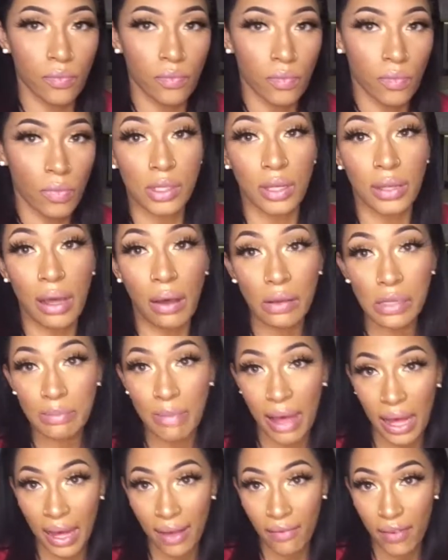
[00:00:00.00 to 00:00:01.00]
So that was my
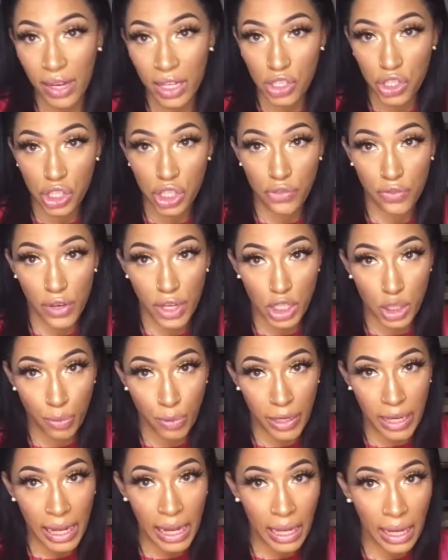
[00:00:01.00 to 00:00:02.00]
oven. It's just finished
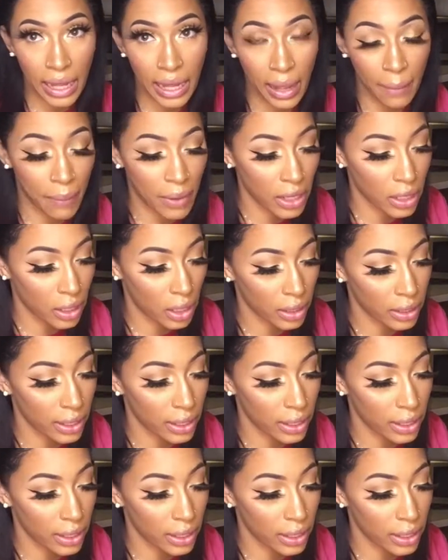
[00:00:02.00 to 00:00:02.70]
preheating. I put it on